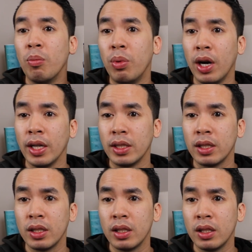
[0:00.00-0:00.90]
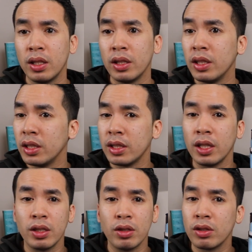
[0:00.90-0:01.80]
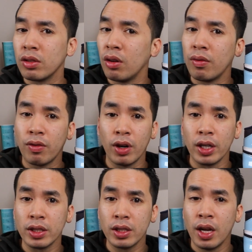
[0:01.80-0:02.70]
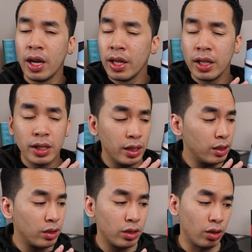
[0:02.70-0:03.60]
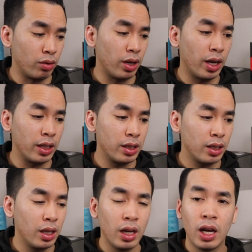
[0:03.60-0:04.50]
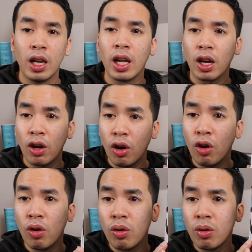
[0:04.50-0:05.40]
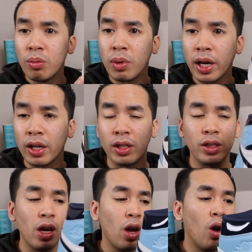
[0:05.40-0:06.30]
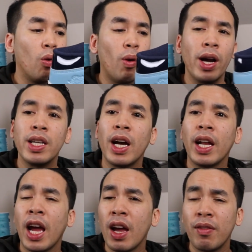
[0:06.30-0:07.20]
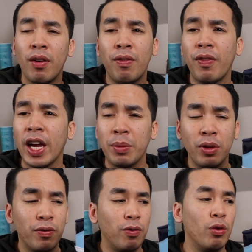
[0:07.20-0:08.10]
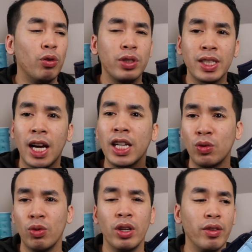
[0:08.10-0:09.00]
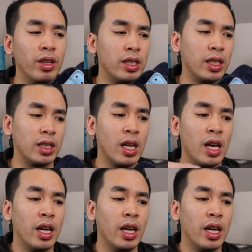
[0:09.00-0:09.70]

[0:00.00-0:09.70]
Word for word: but these things are so fresh. These things are so nice. Like, oh my goodness. Why not have a family full-size run of these things?